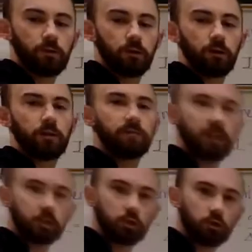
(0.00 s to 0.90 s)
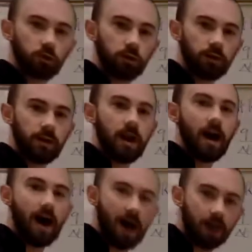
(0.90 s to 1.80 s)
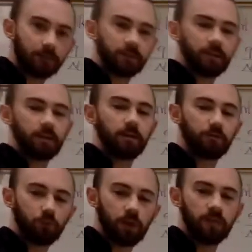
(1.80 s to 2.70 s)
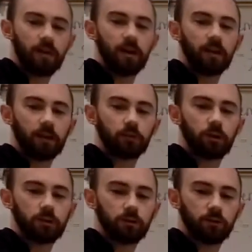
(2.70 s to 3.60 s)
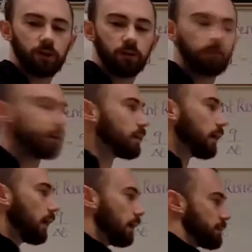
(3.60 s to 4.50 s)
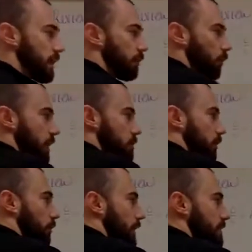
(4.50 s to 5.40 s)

So remember, conventional current, opposite of the way that electrons flow. The other way